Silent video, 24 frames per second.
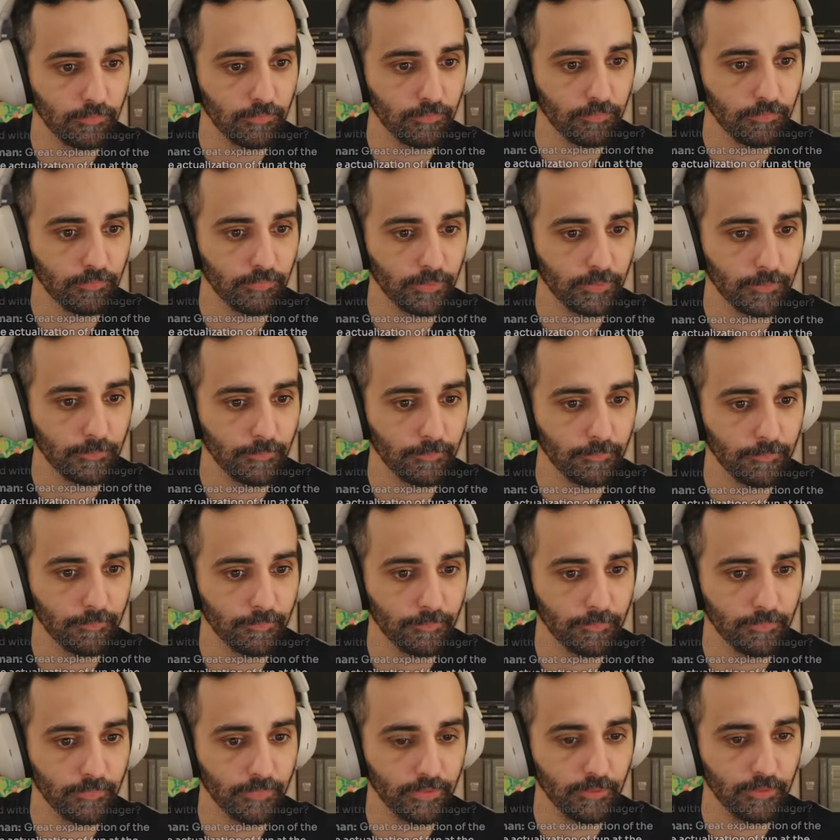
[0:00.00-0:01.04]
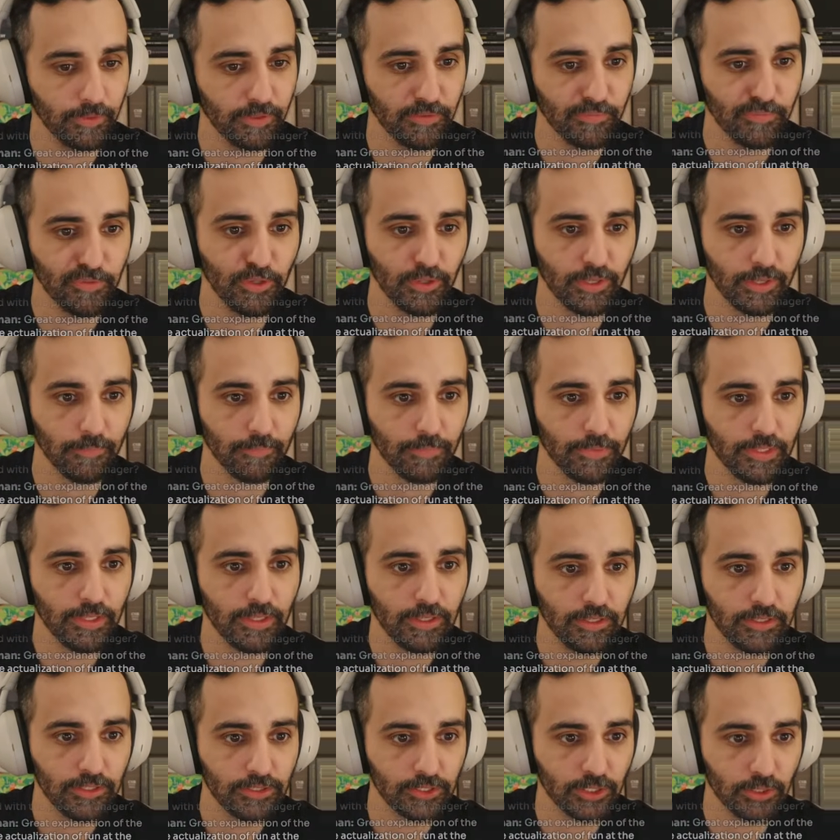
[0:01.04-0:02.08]
There we go. Okay,
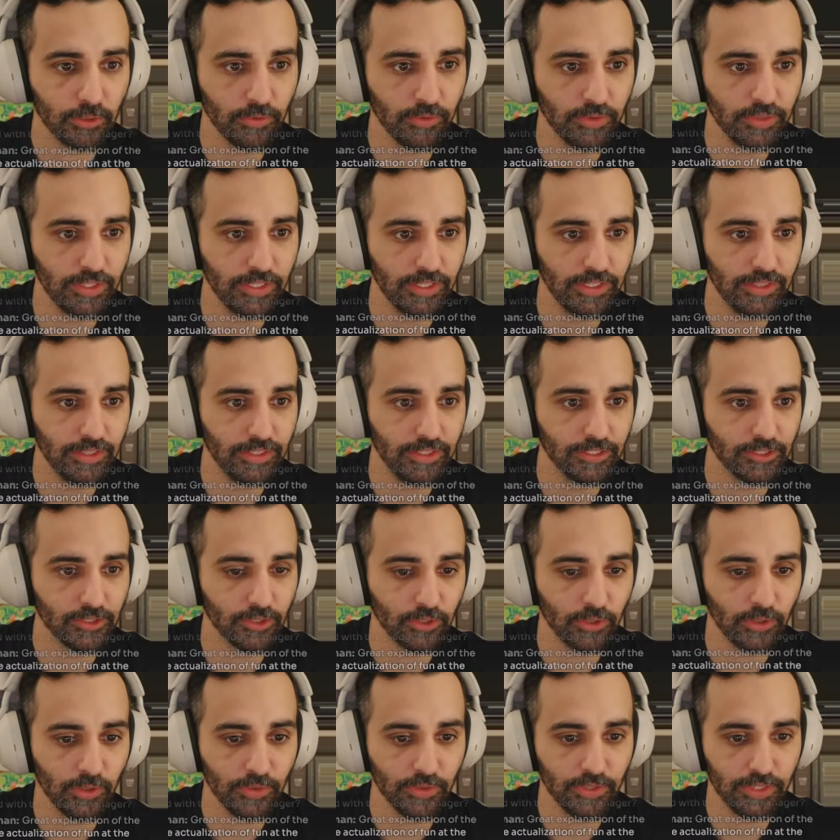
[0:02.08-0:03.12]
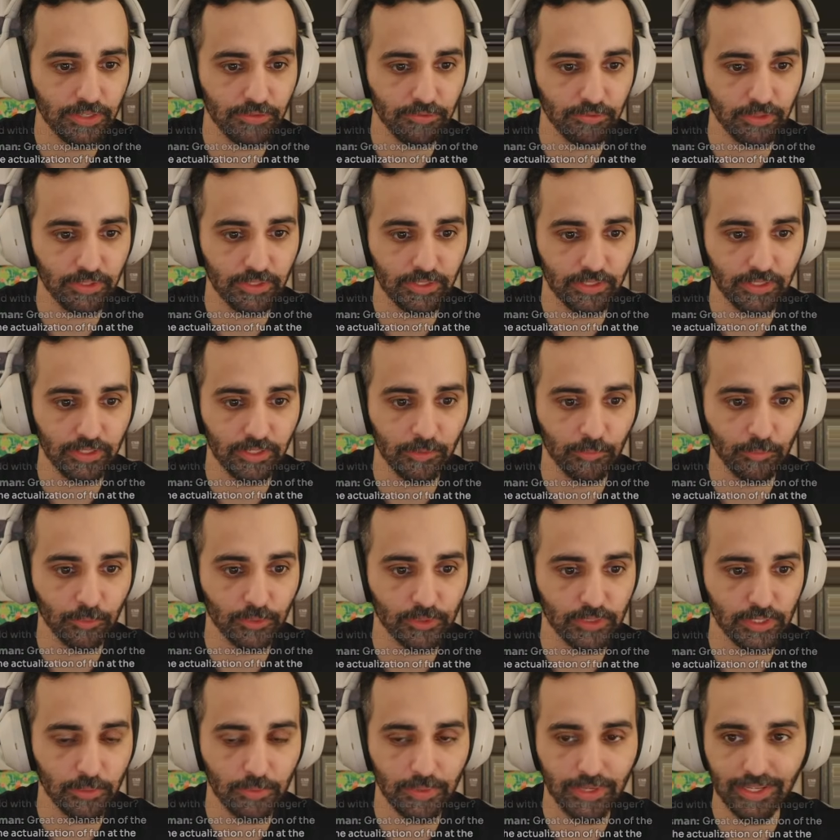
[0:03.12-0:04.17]
so these are all the different
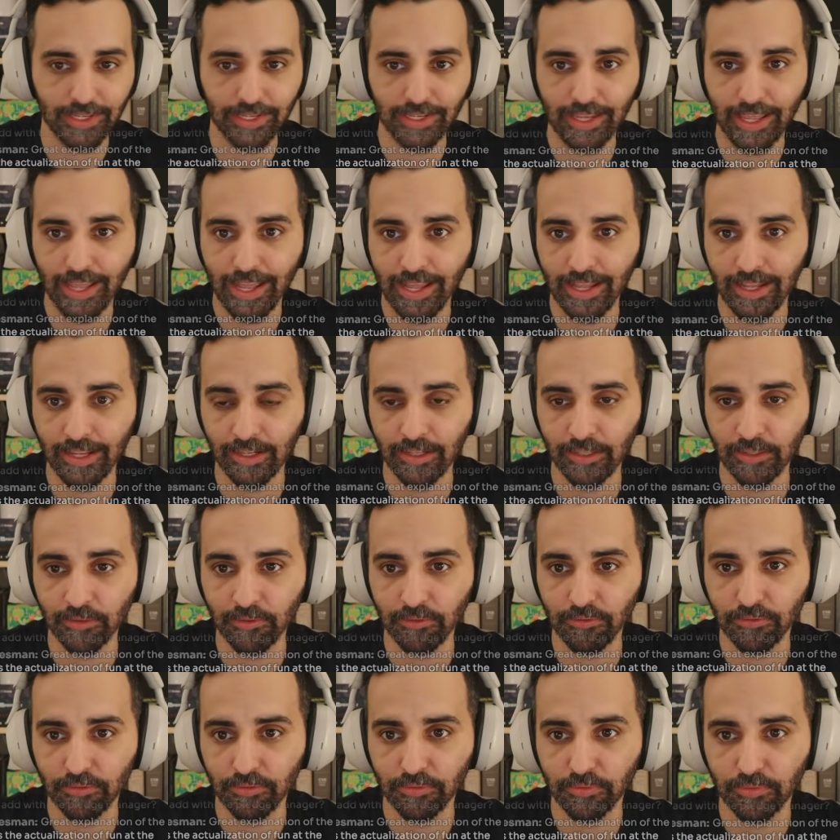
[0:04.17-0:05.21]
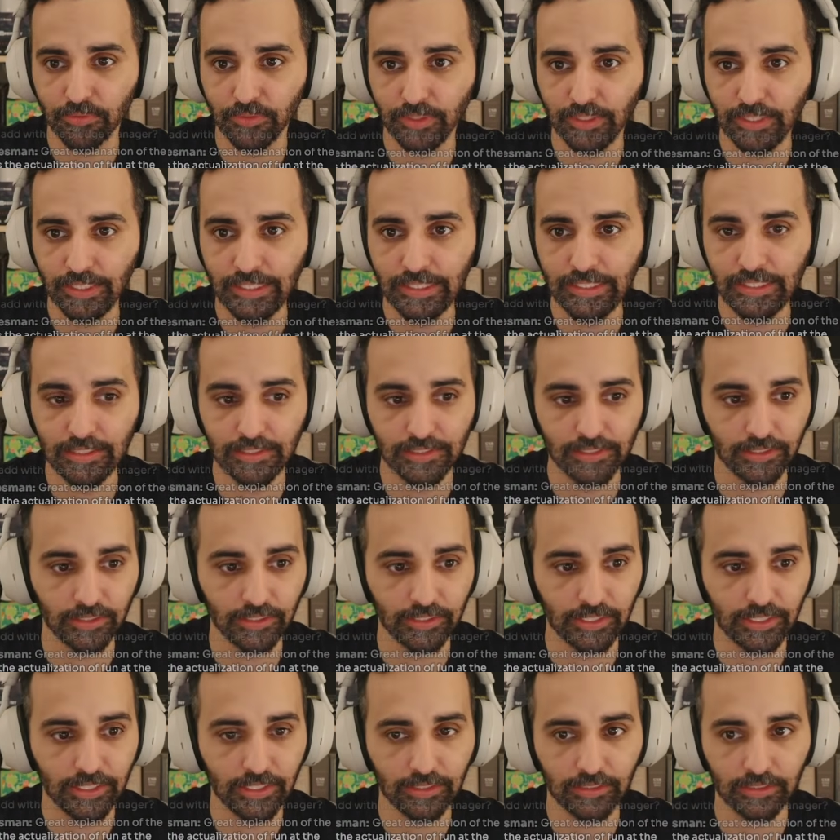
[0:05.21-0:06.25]
numbers that we can have
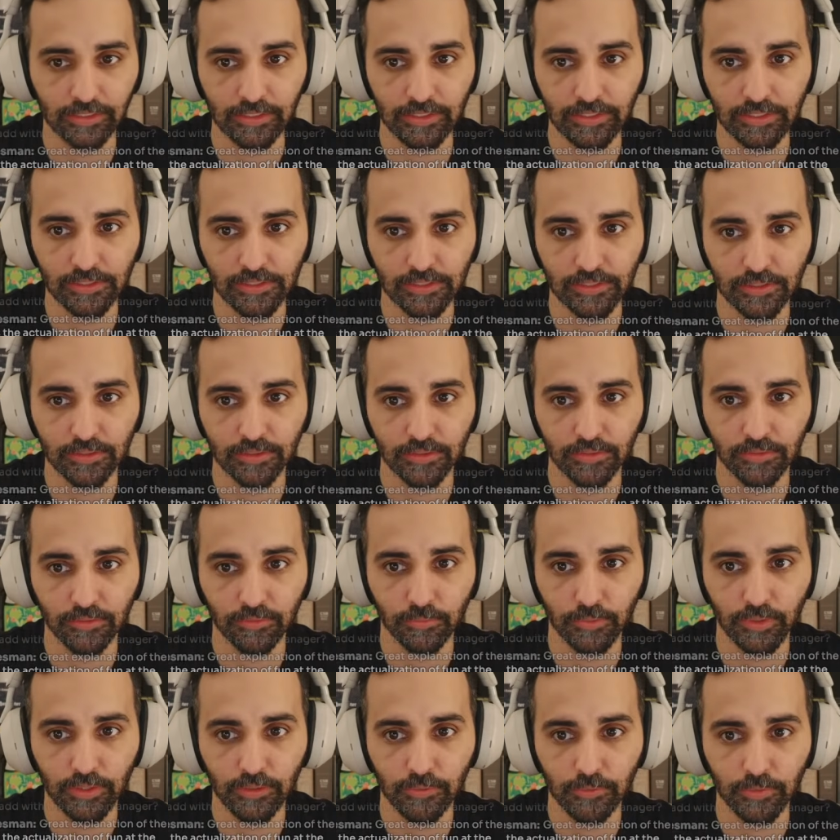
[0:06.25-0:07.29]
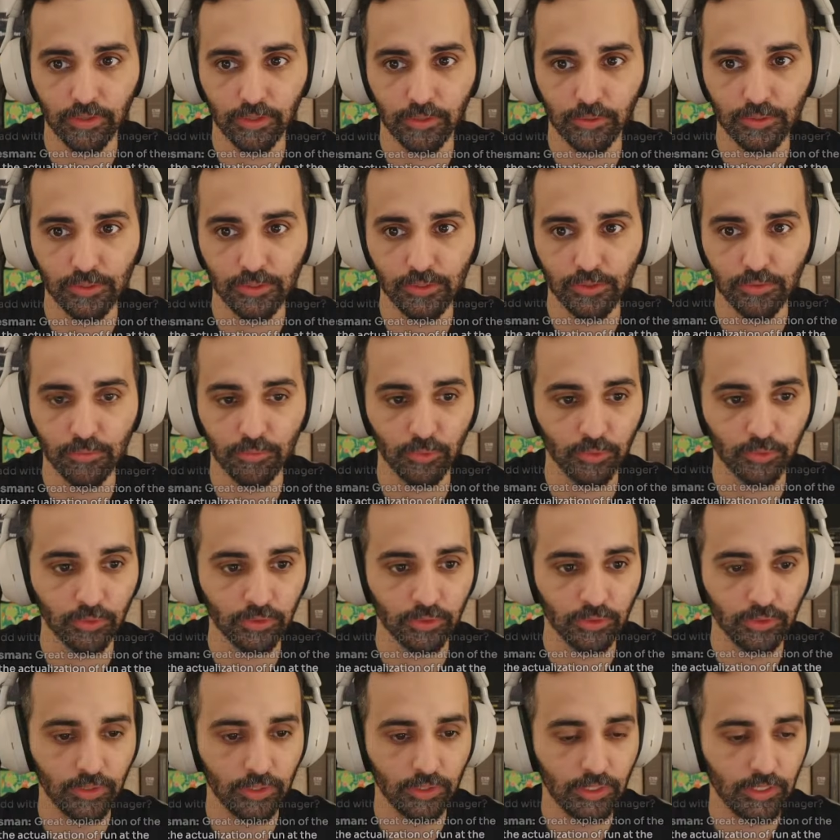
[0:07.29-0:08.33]
easily, at least. We can always do
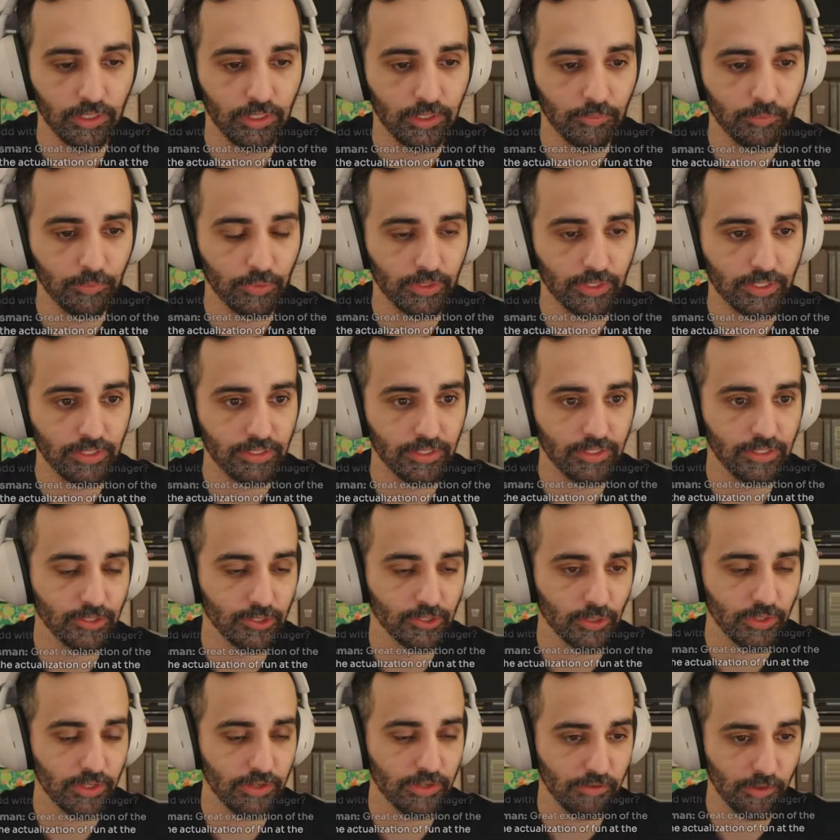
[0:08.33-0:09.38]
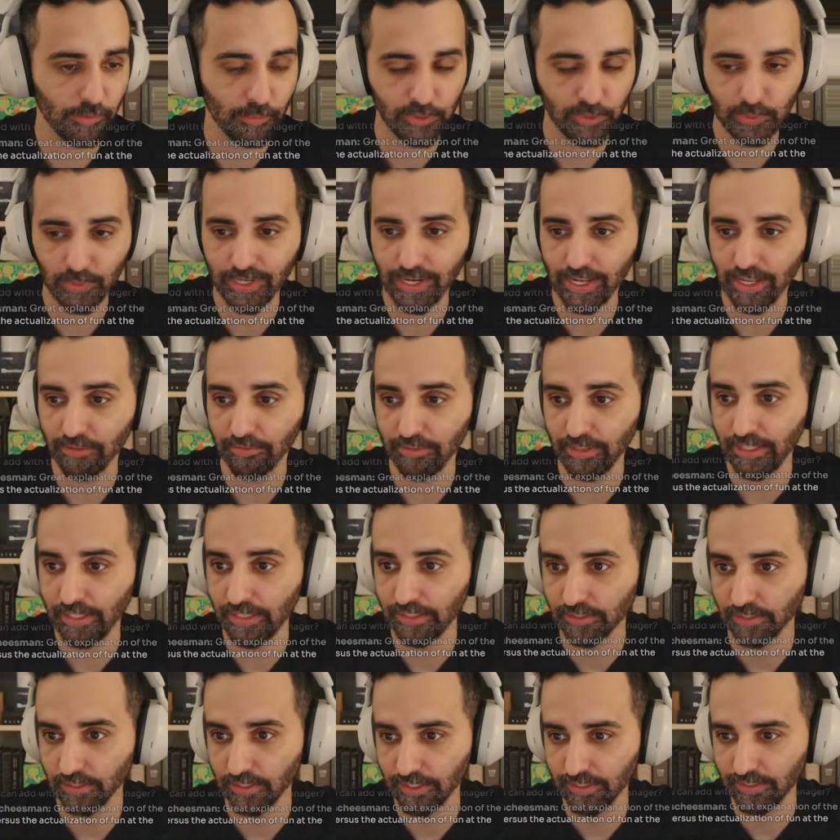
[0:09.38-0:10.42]
more, but these are all the different numbers we can have
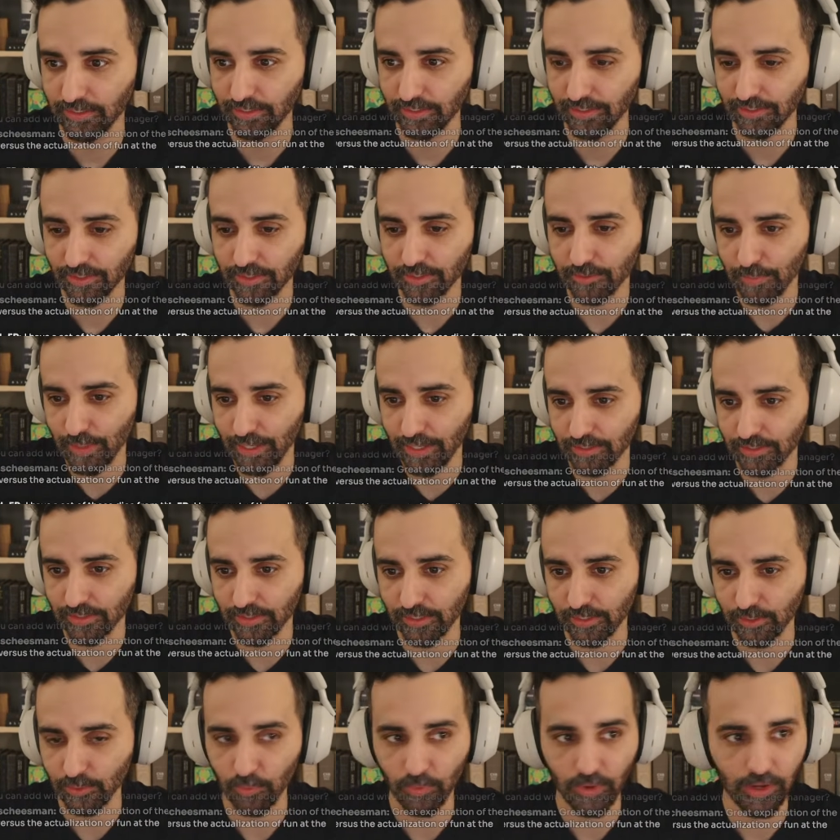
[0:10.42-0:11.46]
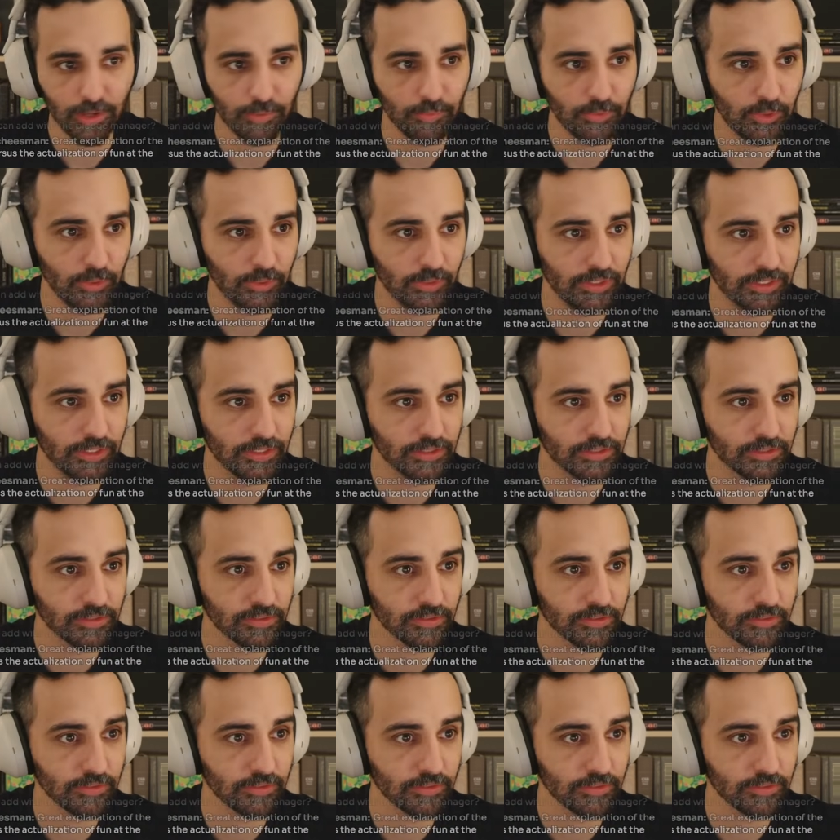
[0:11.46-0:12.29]
easily. Is this making sense why I'm doing this?